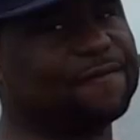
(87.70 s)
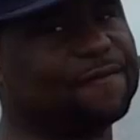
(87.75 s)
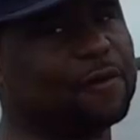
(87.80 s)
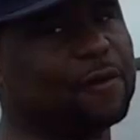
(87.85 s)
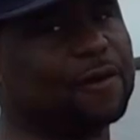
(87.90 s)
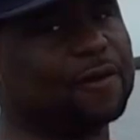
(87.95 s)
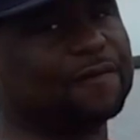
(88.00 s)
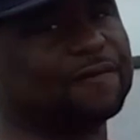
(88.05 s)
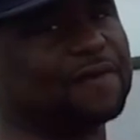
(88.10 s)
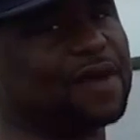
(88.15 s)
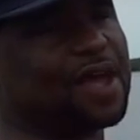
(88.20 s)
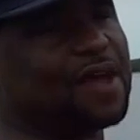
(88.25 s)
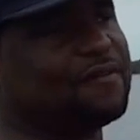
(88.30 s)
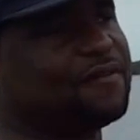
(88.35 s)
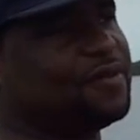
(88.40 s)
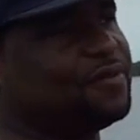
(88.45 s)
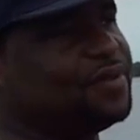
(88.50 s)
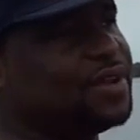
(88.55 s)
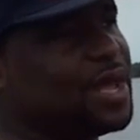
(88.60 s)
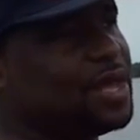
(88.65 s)
four or
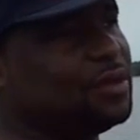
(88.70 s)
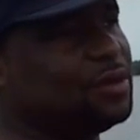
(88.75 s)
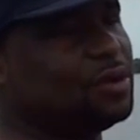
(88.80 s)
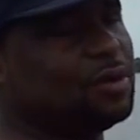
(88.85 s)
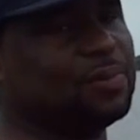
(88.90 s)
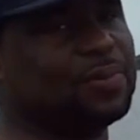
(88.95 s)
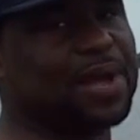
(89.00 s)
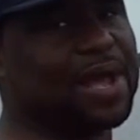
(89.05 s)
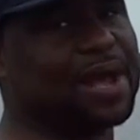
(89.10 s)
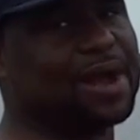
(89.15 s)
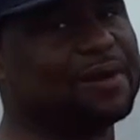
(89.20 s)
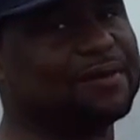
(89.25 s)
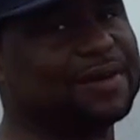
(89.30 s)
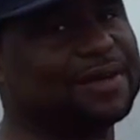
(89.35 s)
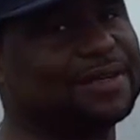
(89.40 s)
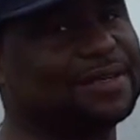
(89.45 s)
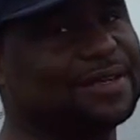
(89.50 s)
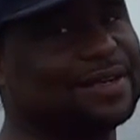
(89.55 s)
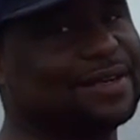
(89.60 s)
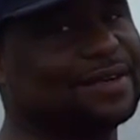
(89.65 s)
five of them in that little pile
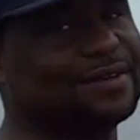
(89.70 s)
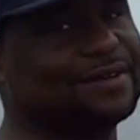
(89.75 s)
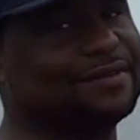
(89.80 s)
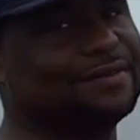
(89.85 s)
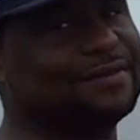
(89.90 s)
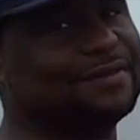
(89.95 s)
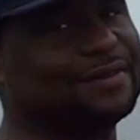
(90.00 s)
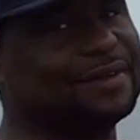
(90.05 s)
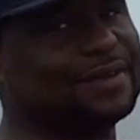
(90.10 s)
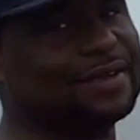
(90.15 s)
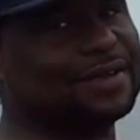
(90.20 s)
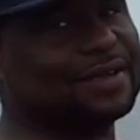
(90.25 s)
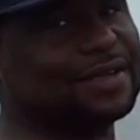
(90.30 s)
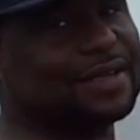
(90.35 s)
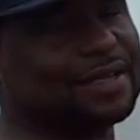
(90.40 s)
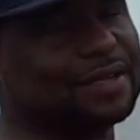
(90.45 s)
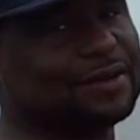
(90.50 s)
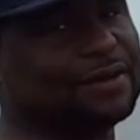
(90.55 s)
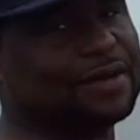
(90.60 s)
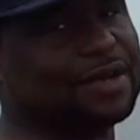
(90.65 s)
right there. Go
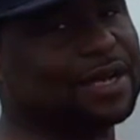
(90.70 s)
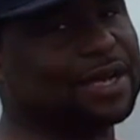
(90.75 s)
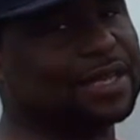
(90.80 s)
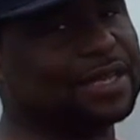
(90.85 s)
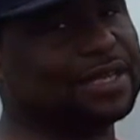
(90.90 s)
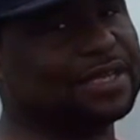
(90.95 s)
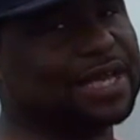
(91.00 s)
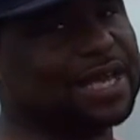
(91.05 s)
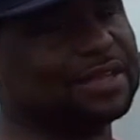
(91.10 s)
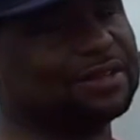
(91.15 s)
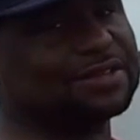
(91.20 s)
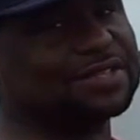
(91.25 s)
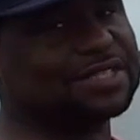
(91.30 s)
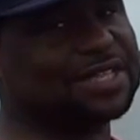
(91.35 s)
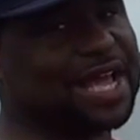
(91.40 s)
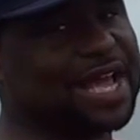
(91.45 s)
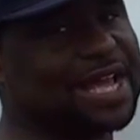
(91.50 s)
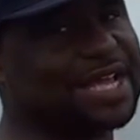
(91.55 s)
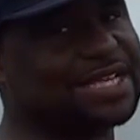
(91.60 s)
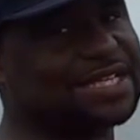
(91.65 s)
ahead and clean that little
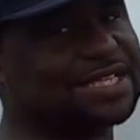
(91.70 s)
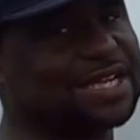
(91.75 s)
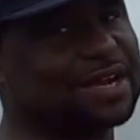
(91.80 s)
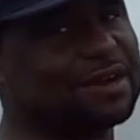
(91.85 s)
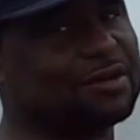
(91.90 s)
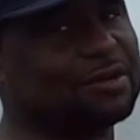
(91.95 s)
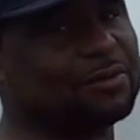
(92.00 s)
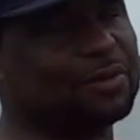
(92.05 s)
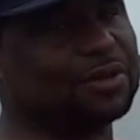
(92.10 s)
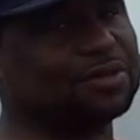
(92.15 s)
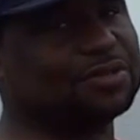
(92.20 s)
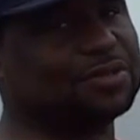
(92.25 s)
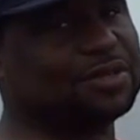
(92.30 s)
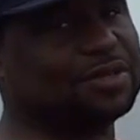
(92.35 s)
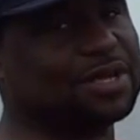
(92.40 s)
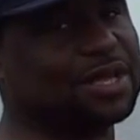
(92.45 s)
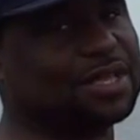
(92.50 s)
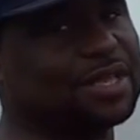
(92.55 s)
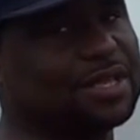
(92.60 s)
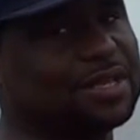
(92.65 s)
stash out and work to
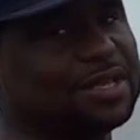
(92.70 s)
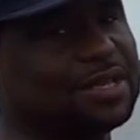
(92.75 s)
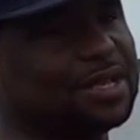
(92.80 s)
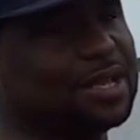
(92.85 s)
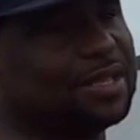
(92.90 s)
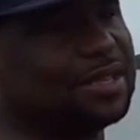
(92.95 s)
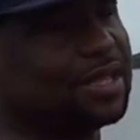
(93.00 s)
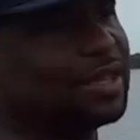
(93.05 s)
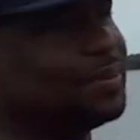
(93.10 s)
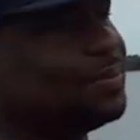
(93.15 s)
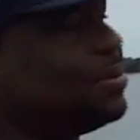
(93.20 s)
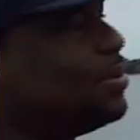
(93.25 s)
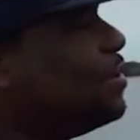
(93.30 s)
another, another